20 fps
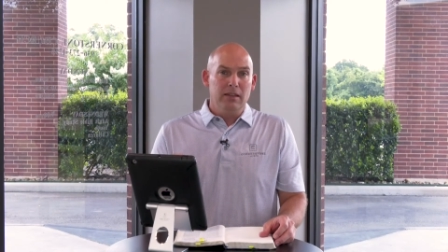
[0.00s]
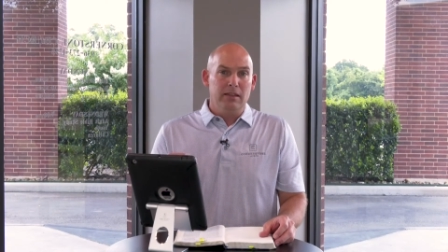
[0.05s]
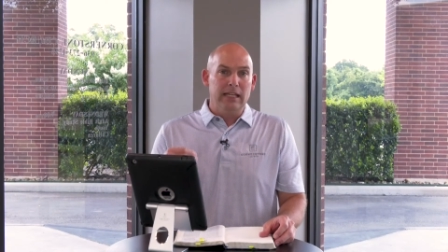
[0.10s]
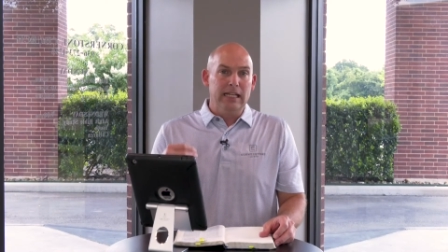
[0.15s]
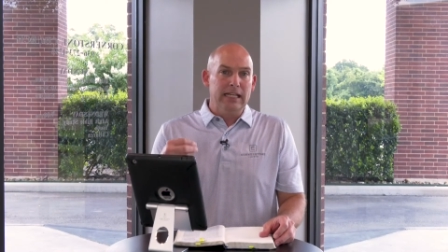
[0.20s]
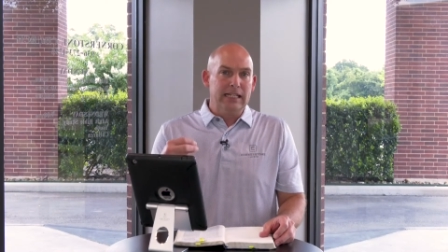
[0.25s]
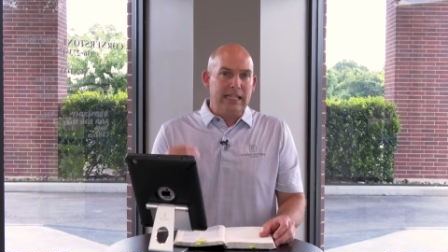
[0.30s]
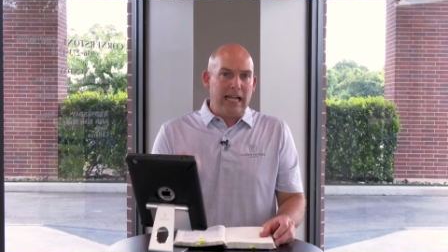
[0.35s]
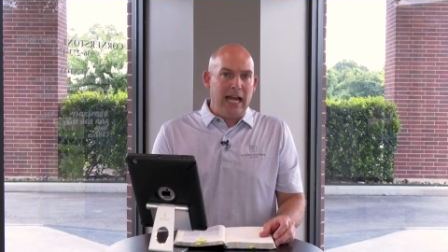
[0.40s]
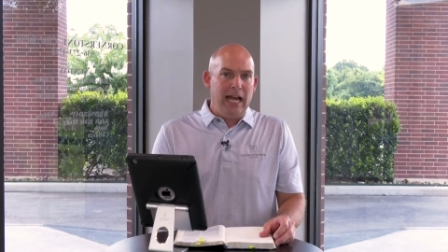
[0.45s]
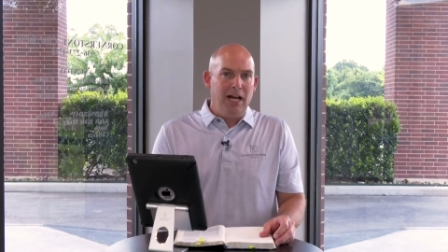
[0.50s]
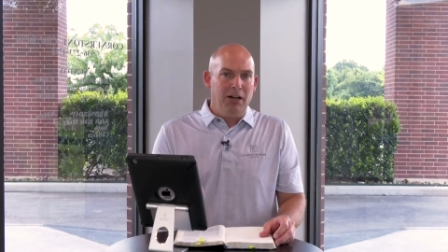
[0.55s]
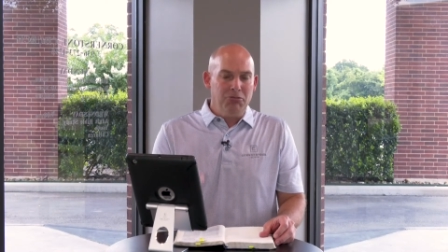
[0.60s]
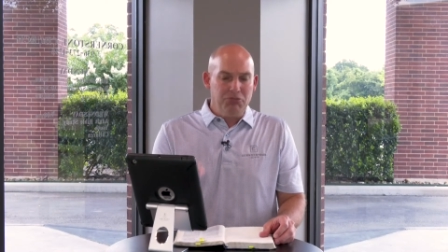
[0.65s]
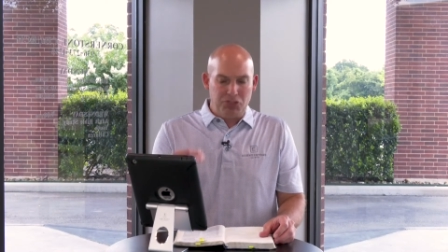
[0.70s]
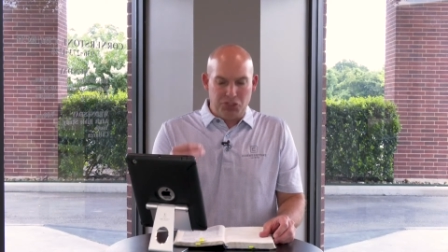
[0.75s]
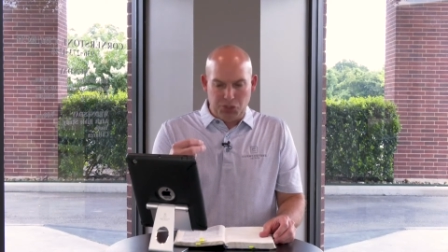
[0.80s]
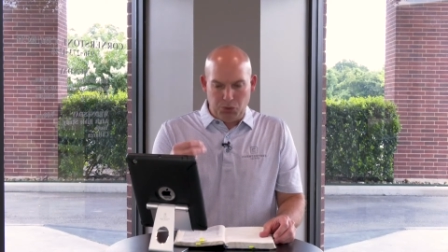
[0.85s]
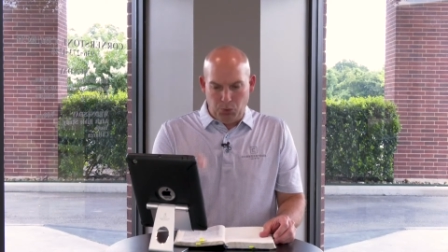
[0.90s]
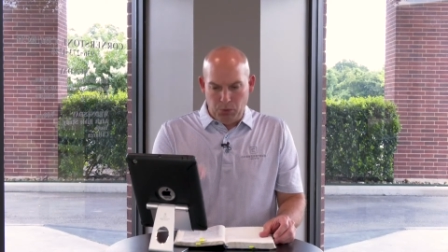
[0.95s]
the
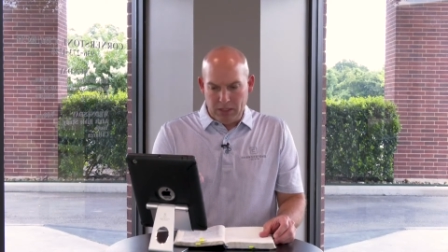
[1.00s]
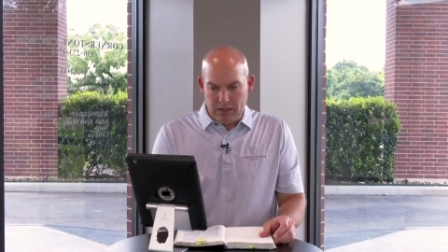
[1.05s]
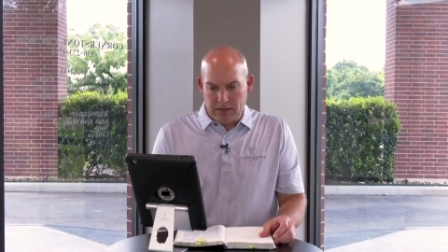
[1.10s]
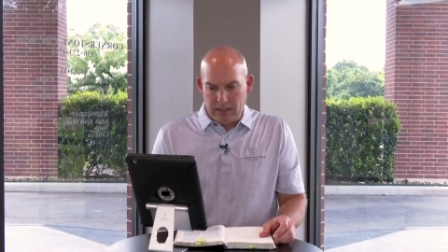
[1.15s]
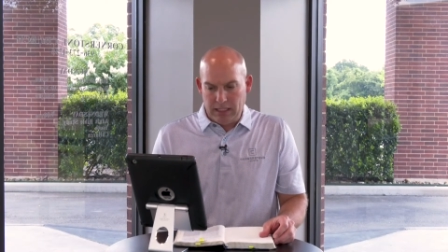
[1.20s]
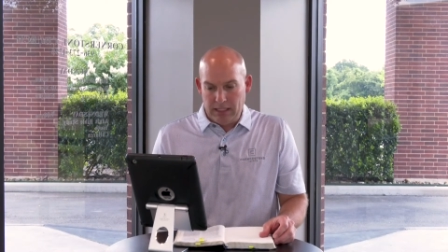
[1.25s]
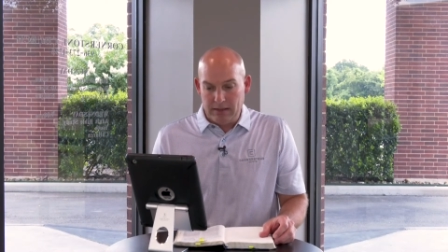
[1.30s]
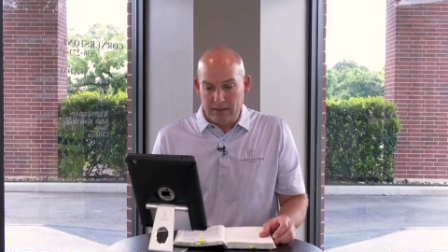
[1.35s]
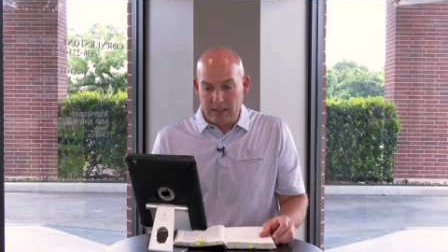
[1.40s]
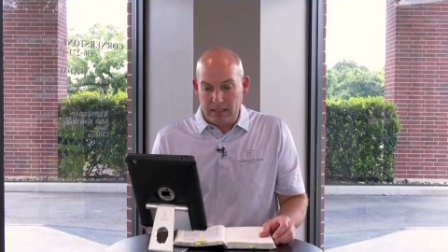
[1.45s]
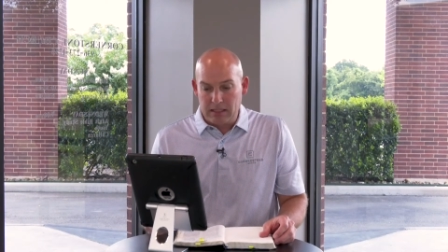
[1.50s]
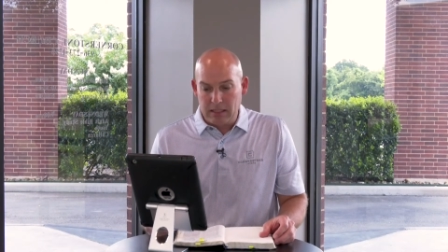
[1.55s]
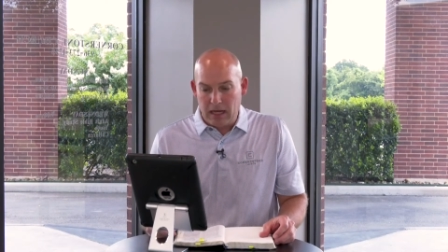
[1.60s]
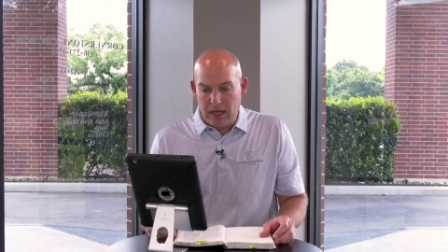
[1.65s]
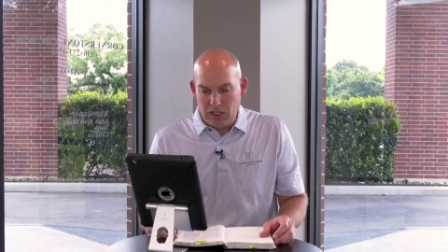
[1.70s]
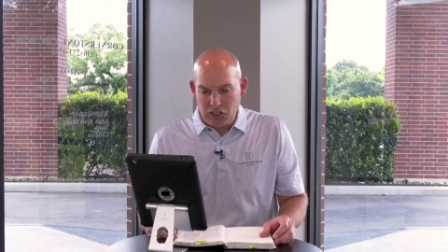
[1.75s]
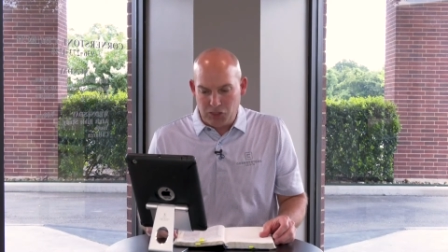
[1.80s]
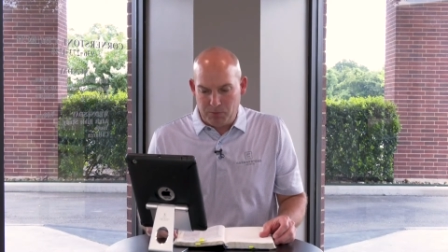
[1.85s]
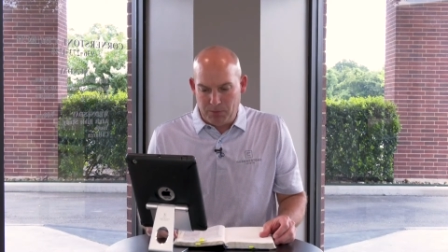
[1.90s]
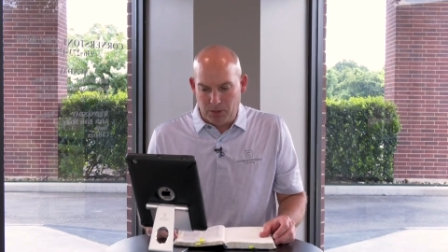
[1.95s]
accounts within the
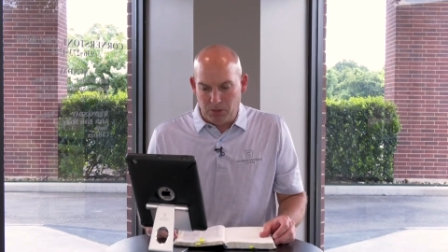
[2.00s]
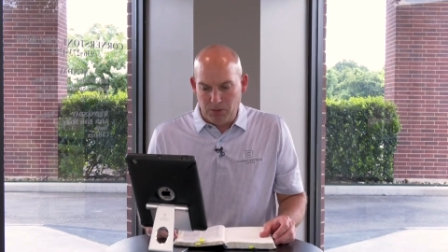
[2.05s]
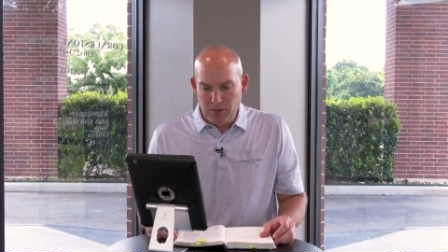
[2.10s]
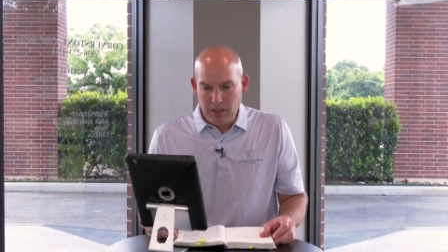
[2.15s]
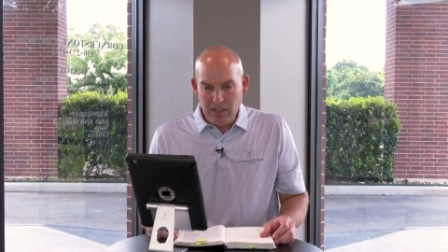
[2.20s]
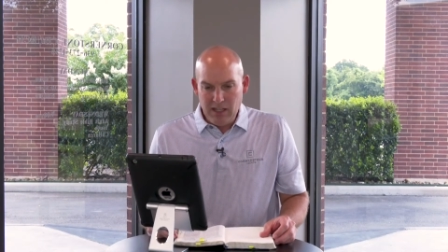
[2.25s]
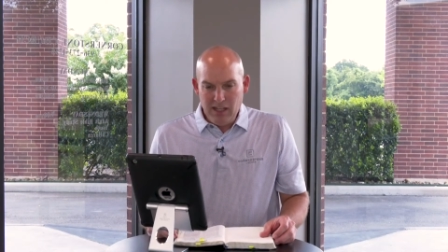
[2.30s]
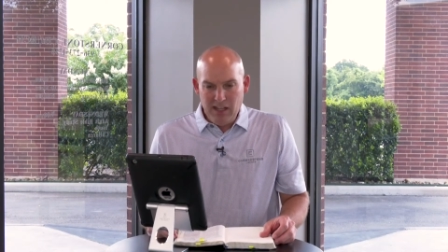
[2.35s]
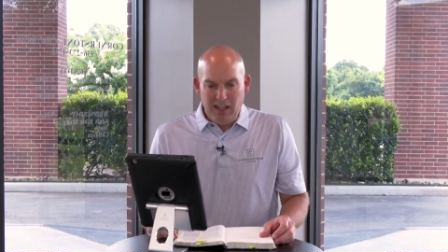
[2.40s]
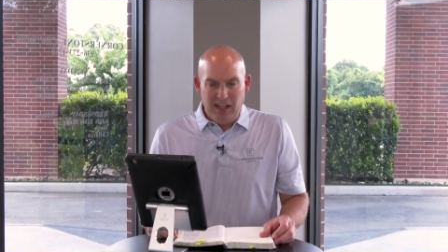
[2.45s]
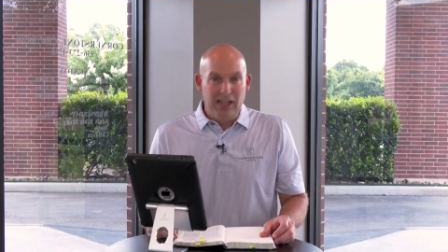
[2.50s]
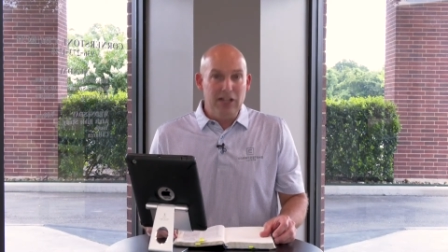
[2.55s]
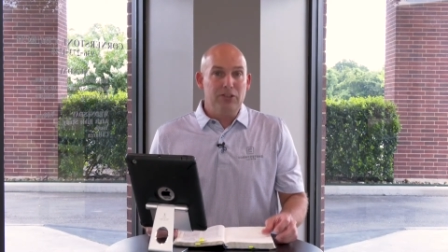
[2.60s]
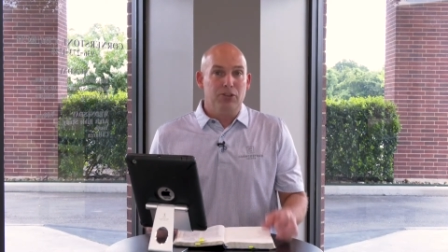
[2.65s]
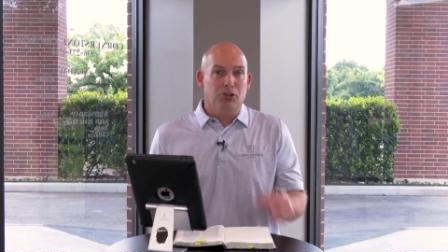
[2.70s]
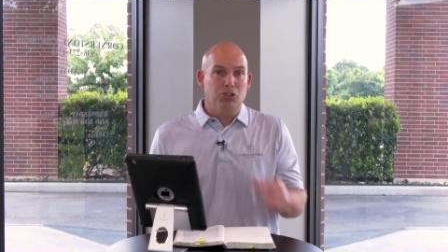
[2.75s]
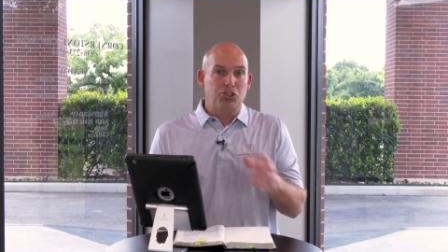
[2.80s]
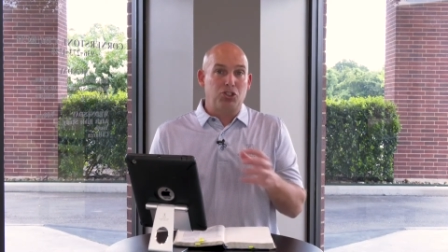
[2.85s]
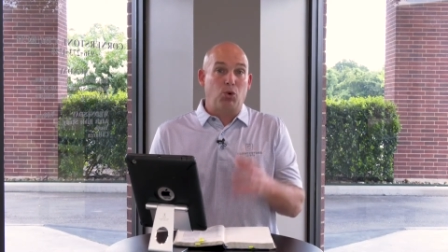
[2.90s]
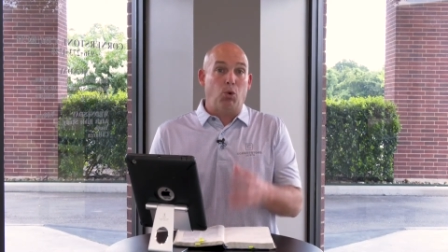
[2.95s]
gospel. Uh,
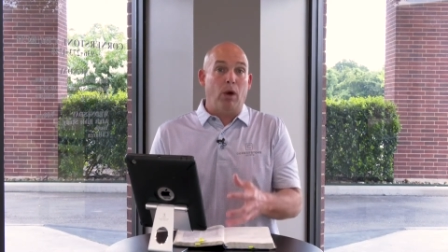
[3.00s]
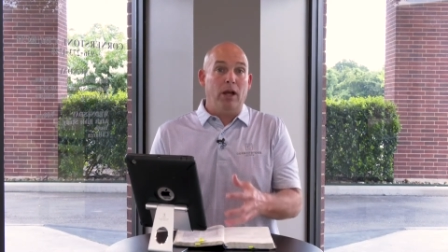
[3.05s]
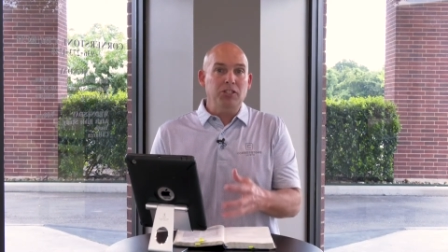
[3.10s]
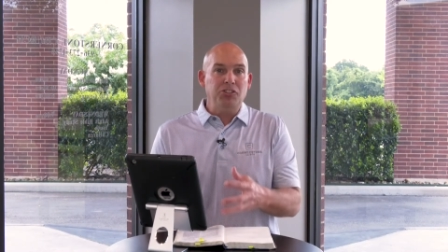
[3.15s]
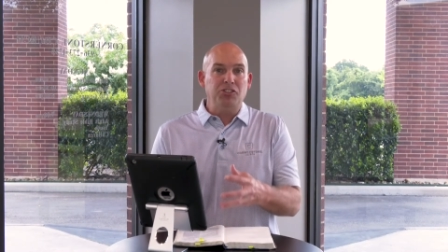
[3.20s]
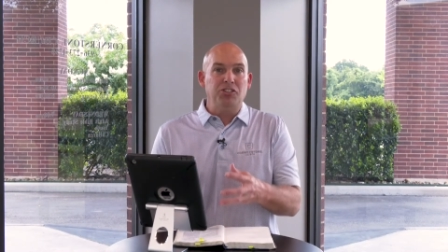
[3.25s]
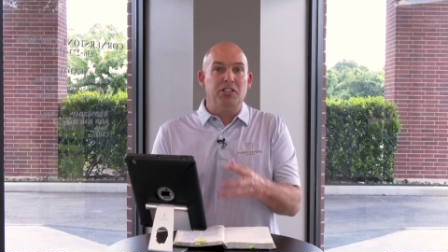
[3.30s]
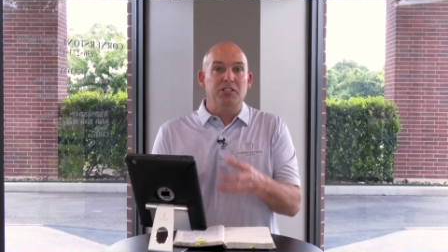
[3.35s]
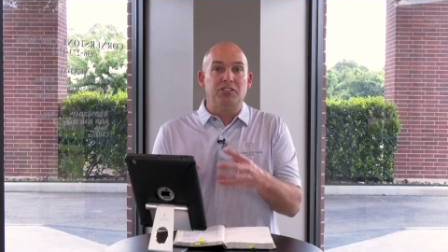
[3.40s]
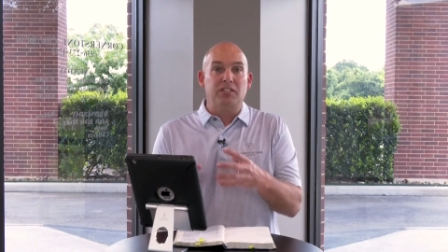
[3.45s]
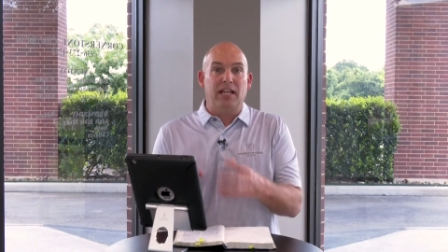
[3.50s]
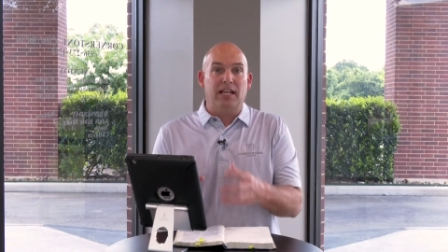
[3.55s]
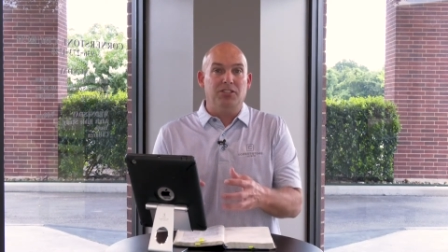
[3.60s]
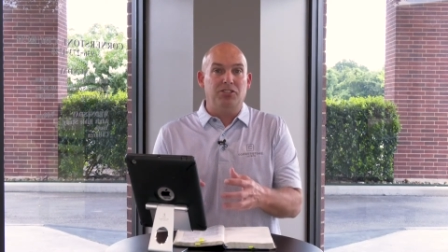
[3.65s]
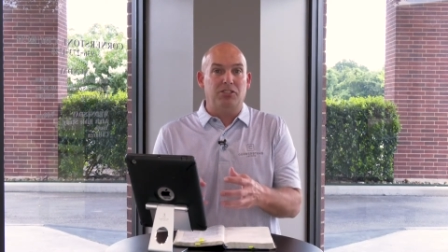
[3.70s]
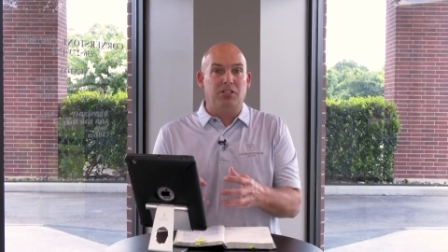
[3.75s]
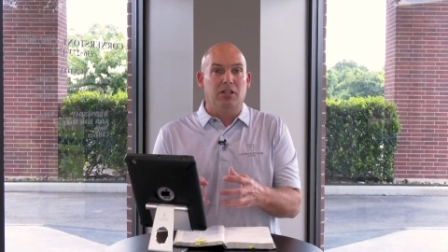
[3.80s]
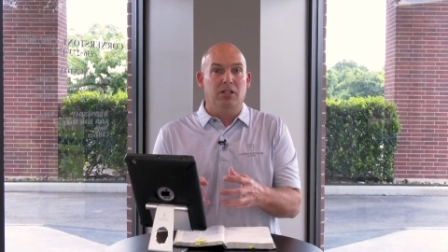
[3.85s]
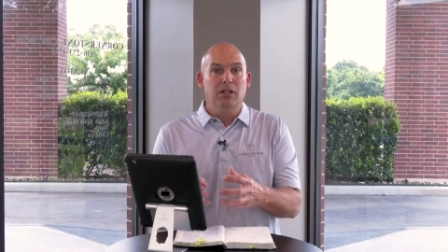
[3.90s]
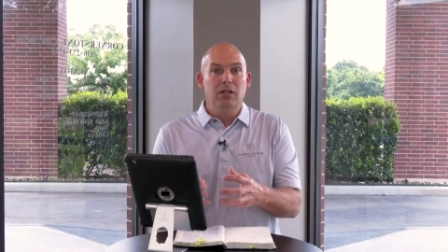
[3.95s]
there's questions
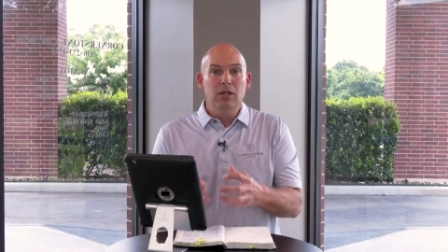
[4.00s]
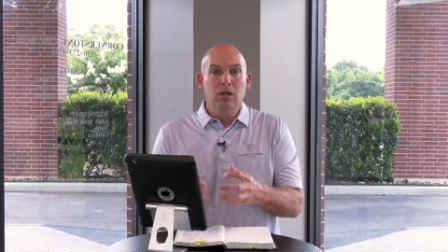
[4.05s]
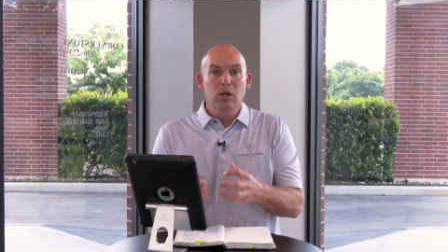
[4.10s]
as to